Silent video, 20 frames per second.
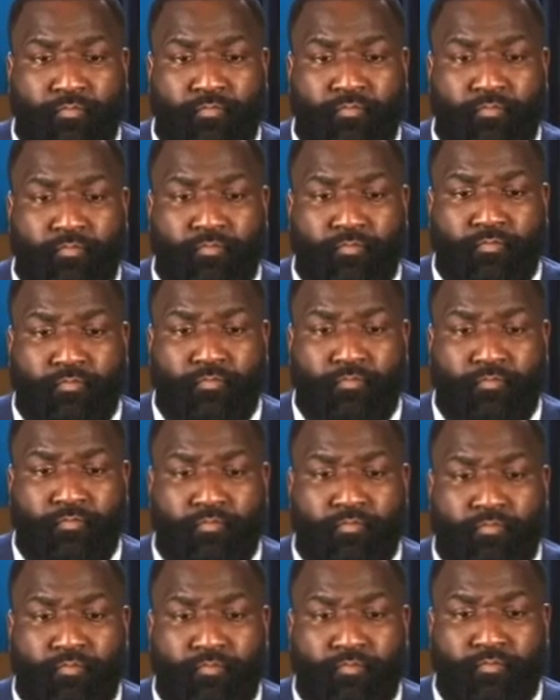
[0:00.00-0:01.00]

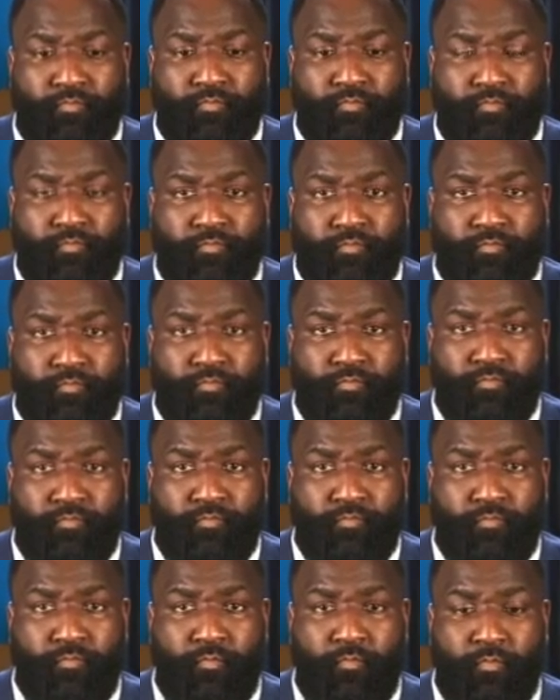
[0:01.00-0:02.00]

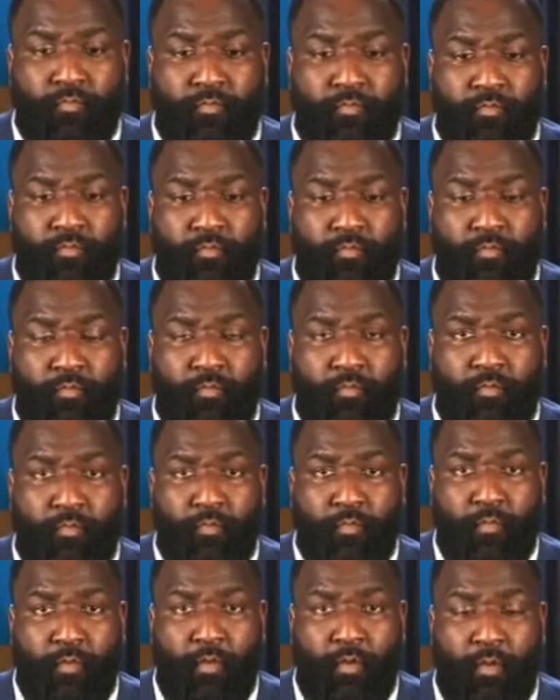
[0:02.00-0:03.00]

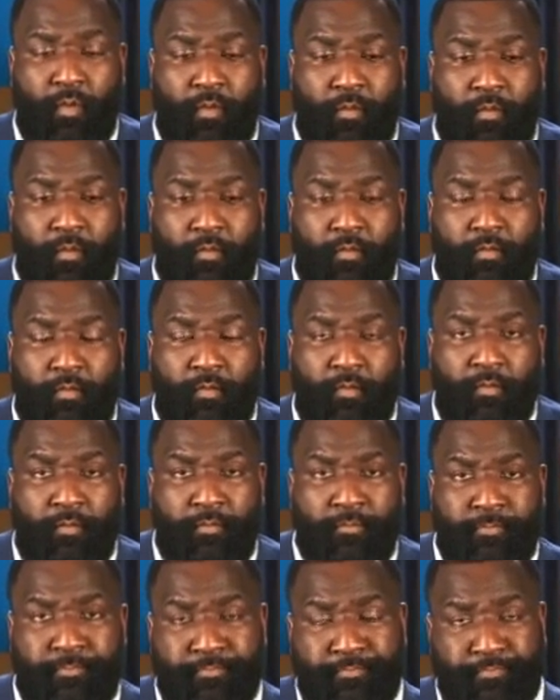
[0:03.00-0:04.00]

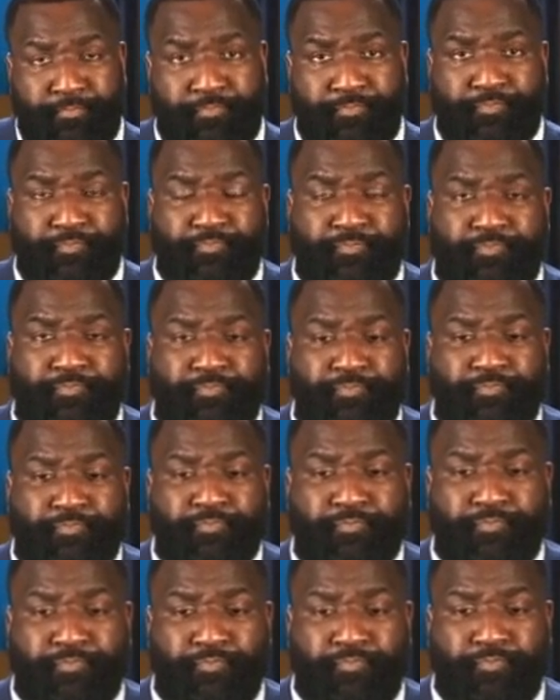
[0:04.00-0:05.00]

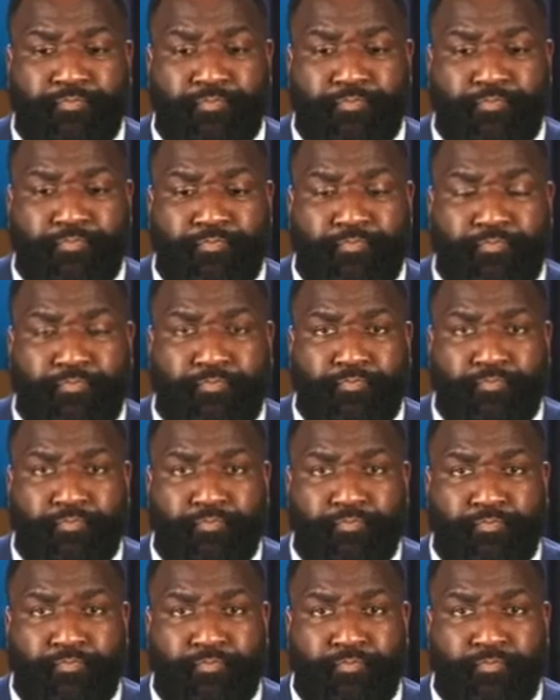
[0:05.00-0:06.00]

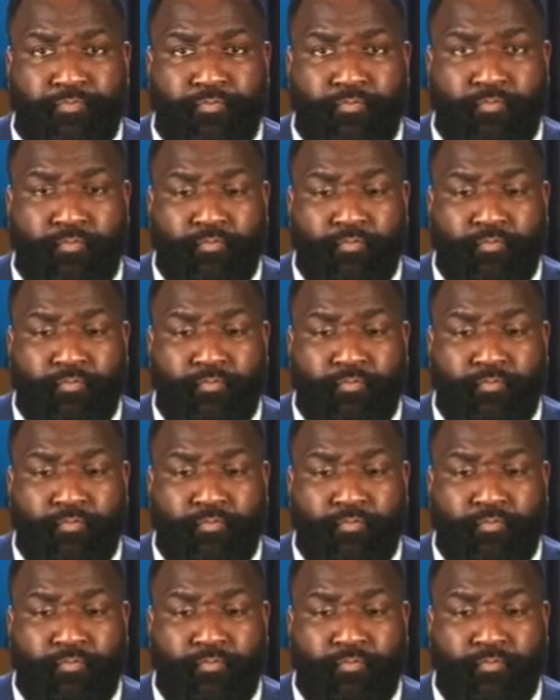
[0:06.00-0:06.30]
(not speaking)